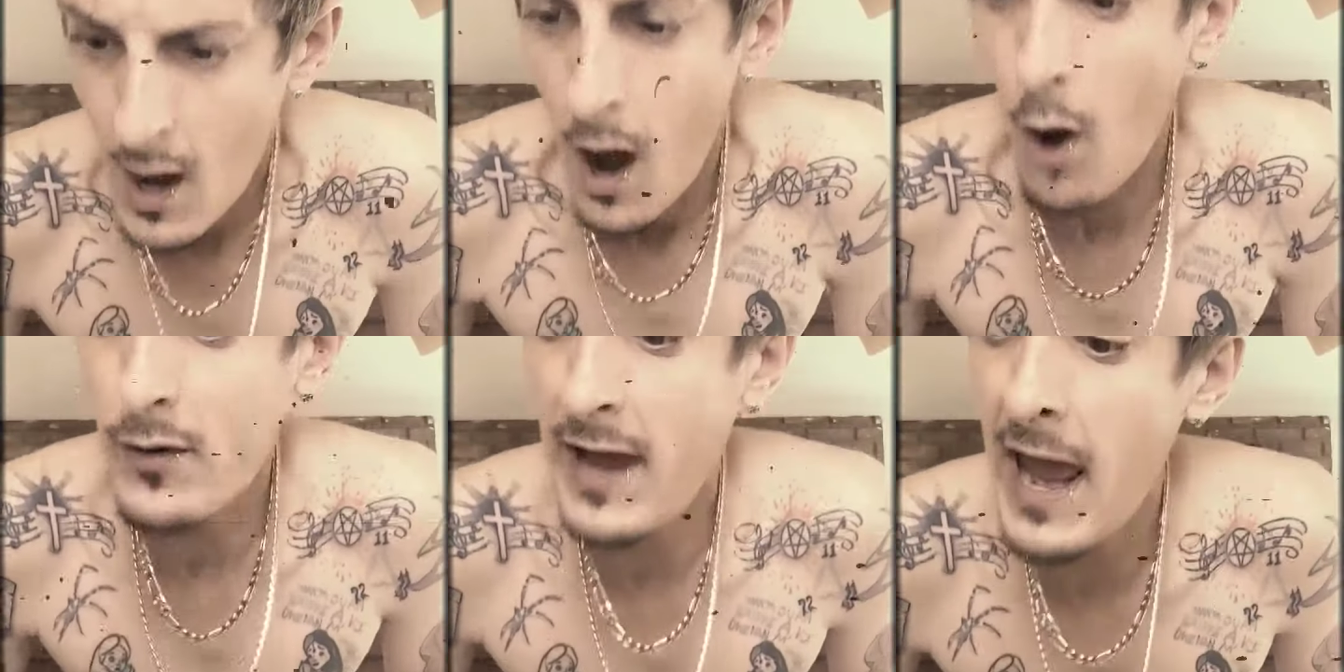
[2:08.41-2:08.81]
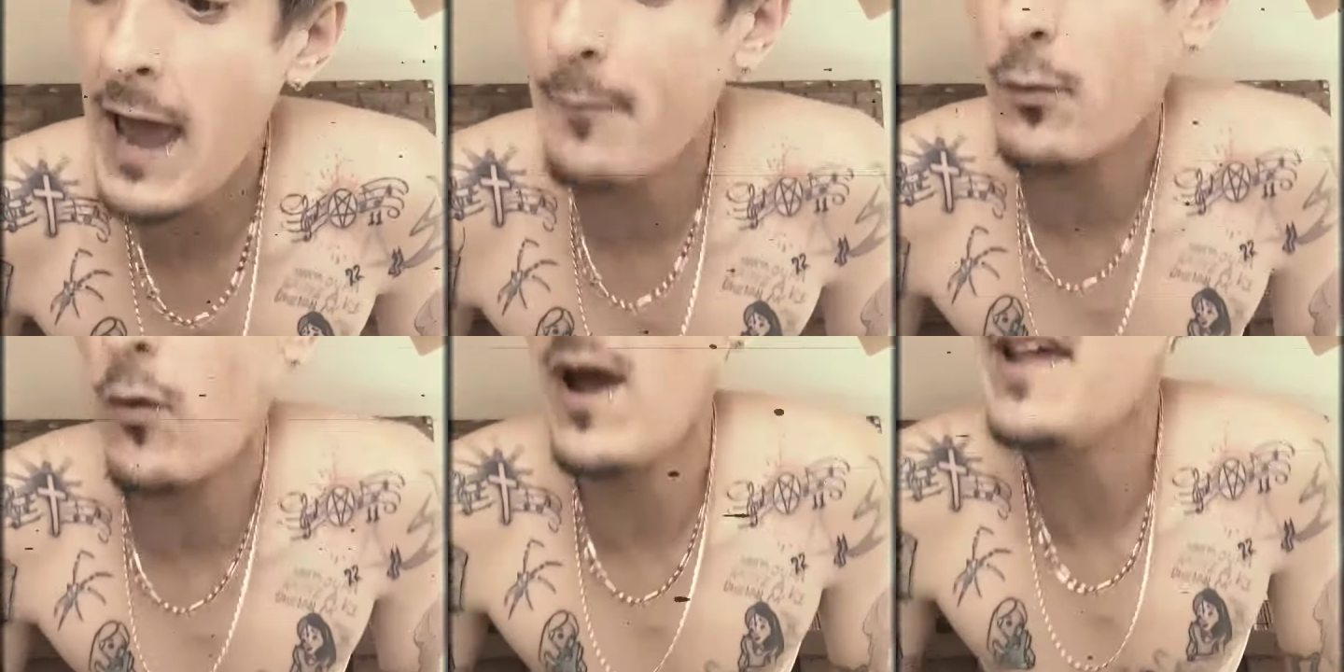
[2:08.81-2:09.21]
Okay,
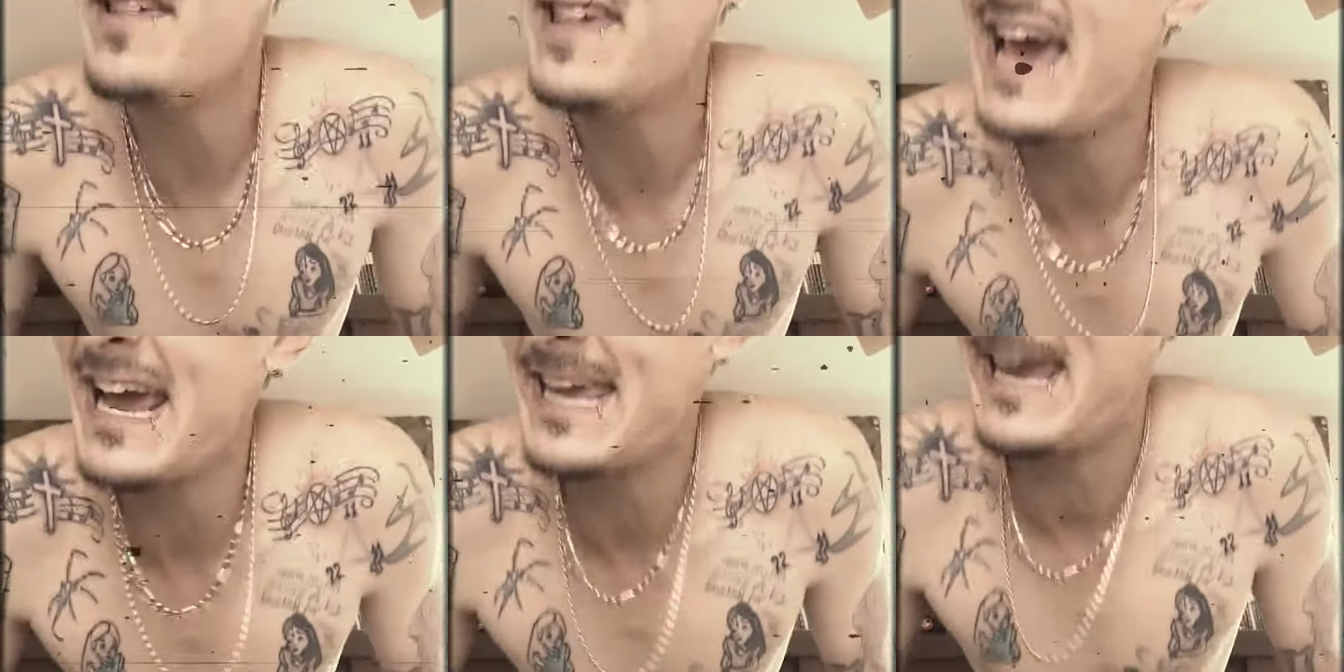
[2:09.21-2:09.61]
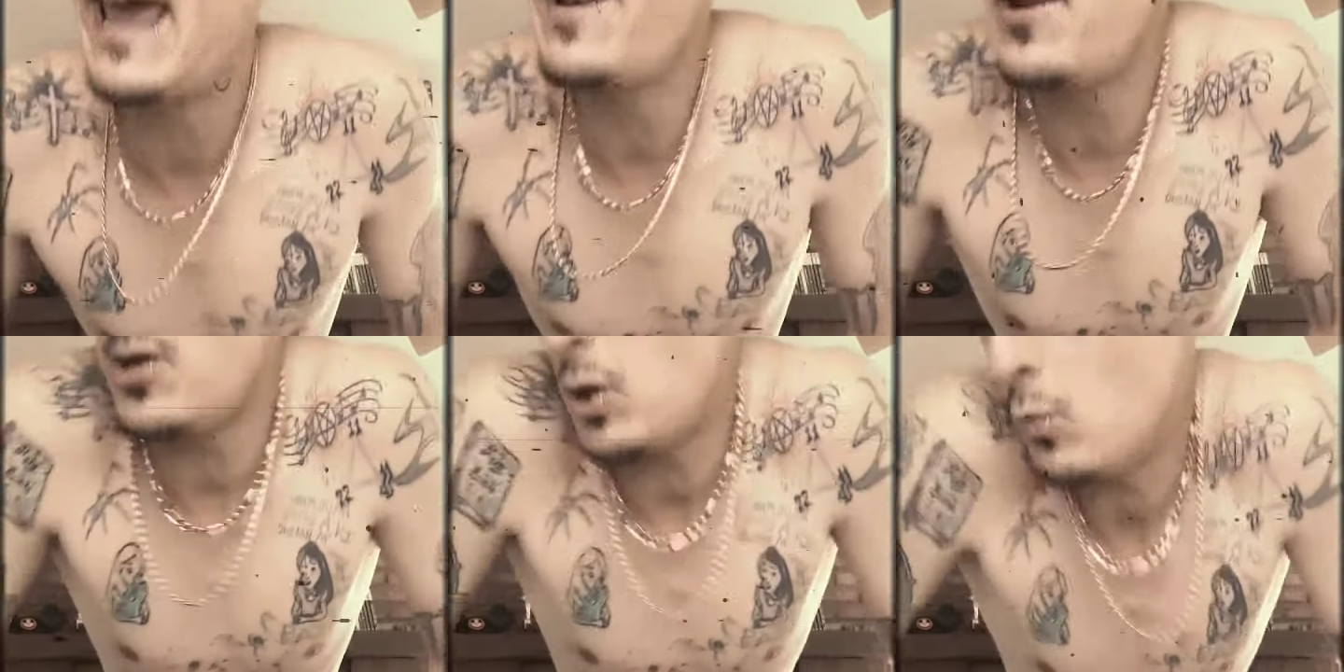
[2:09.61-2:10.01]
I'm crazy, I
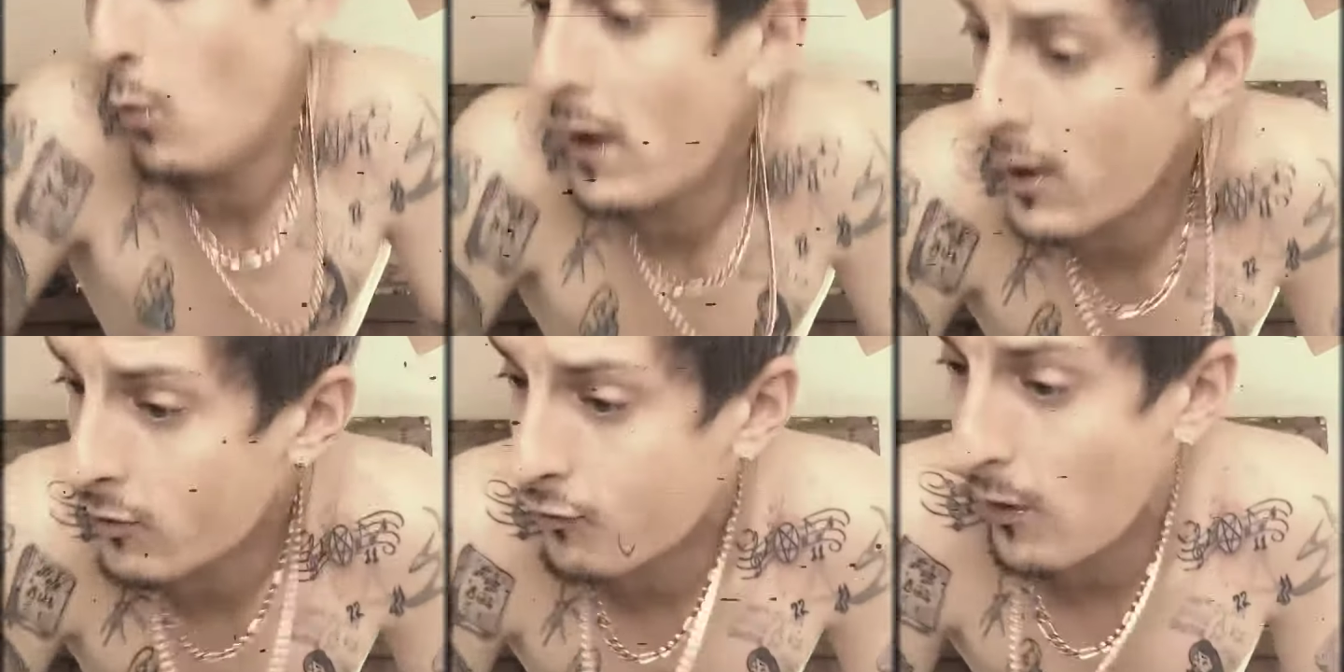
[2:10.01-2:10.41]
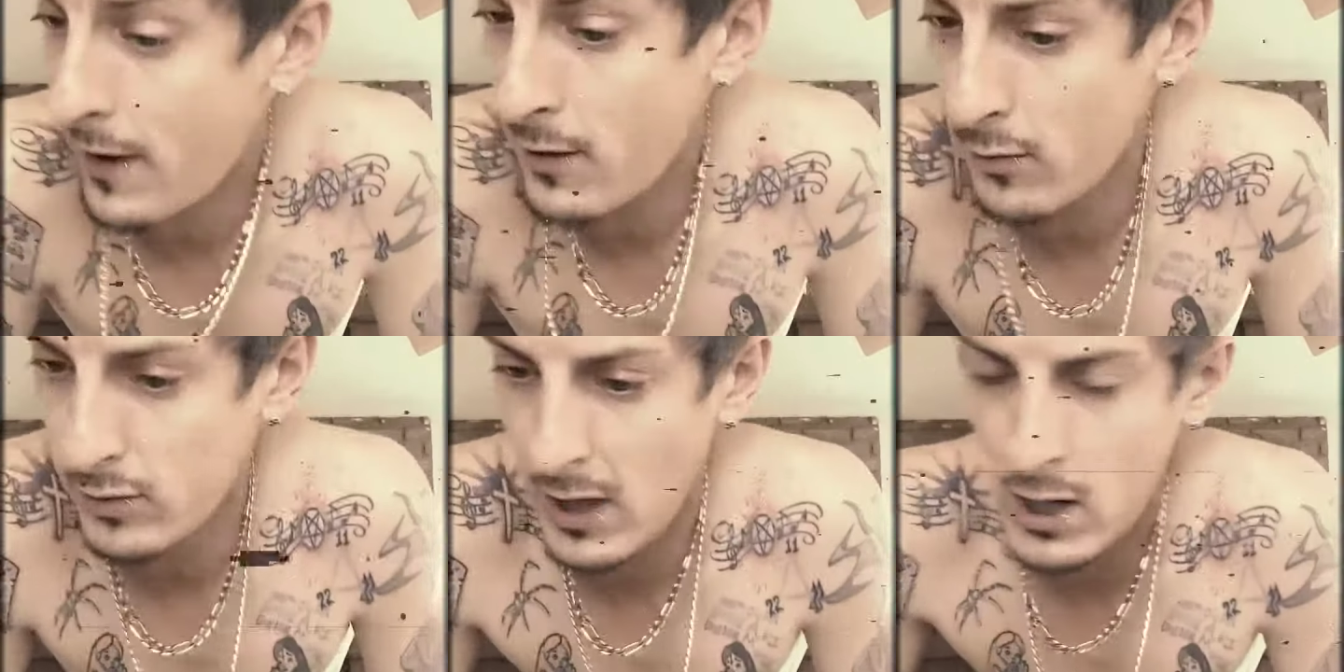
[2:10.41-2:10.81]
get it. You wanna try
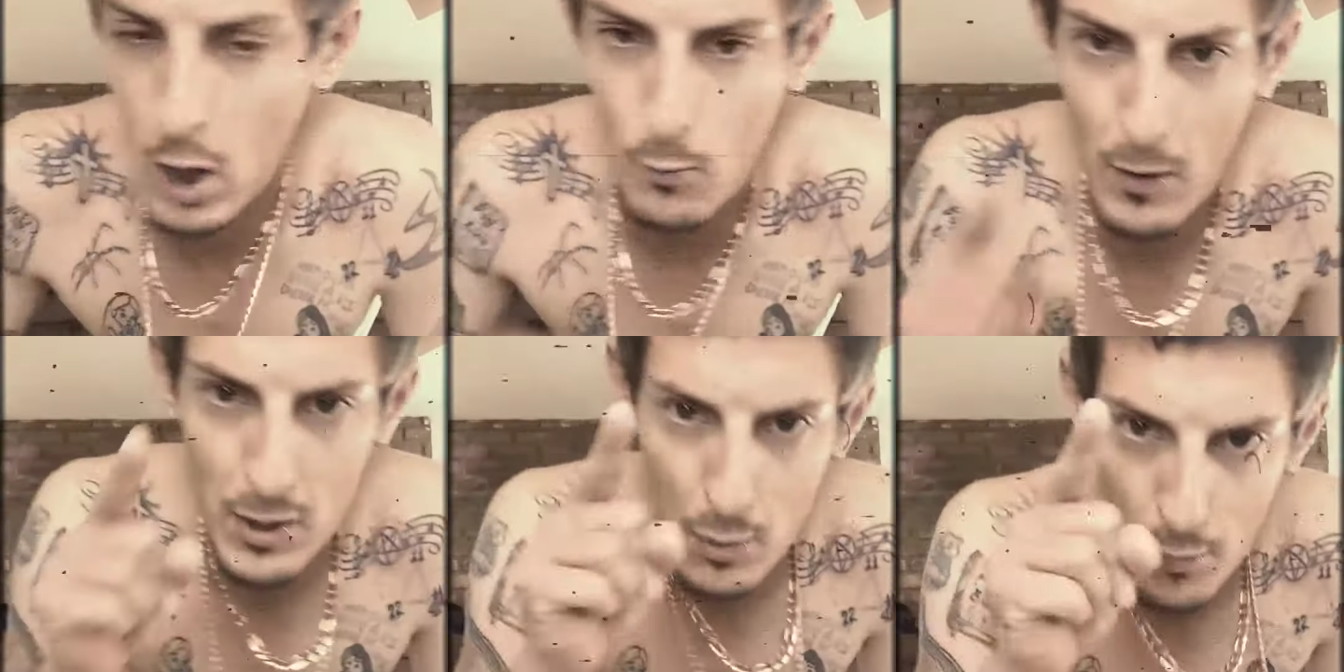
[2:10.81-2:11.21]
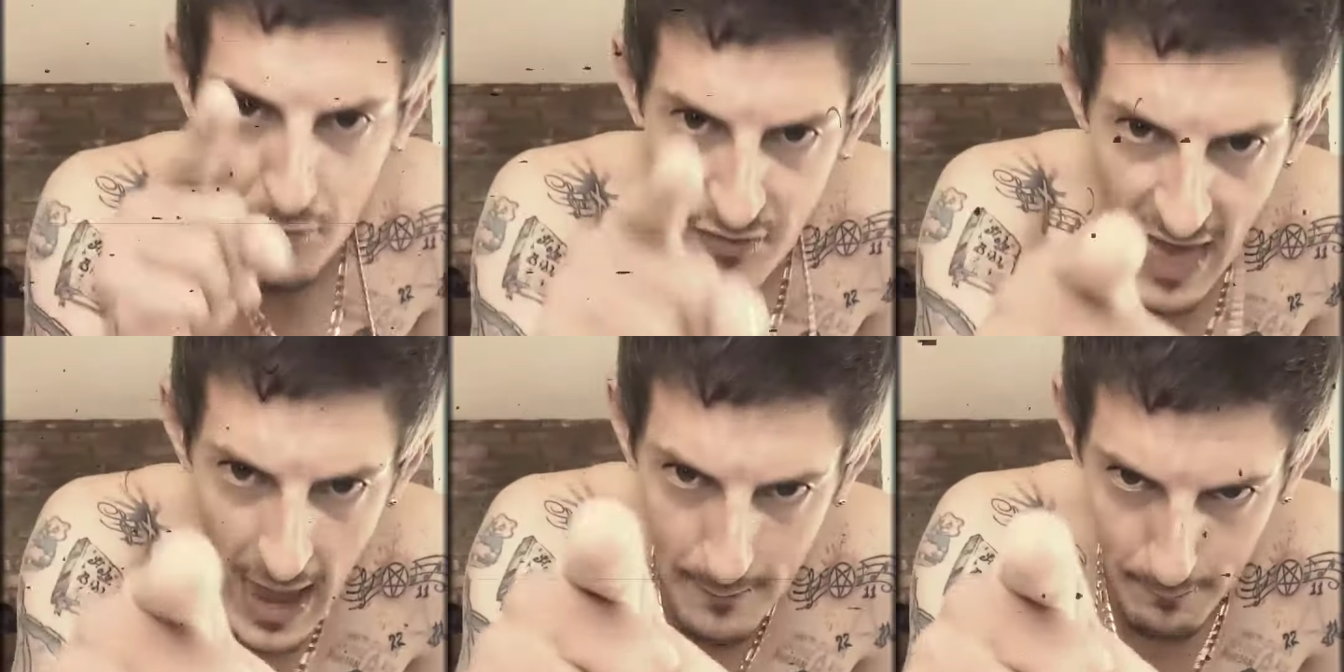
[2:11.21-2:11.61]
your luck or are you
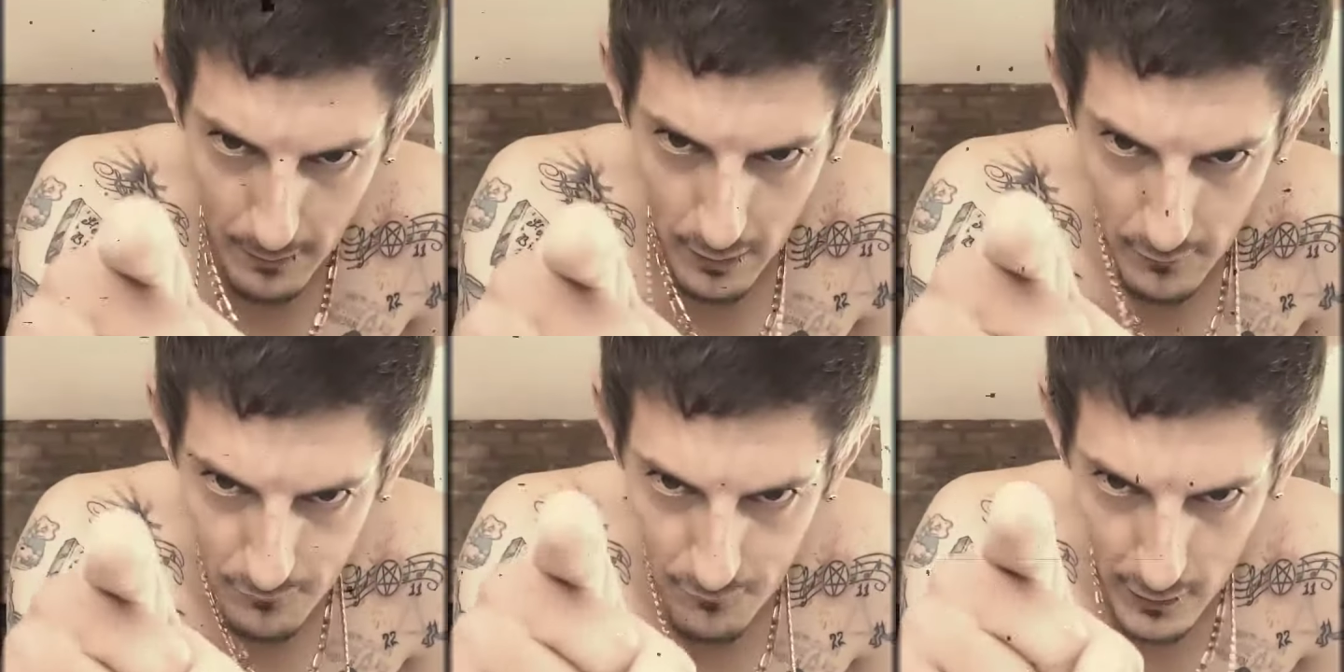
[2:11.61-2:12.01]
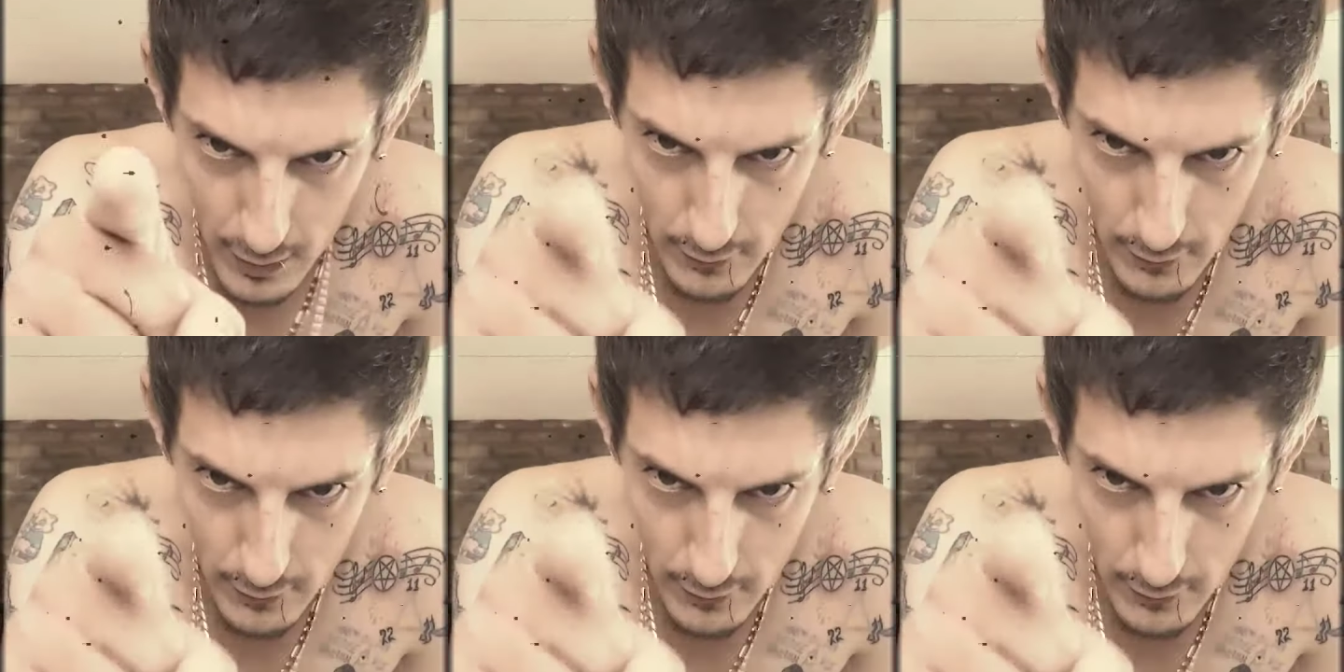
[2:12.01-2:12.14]
that motherfucker?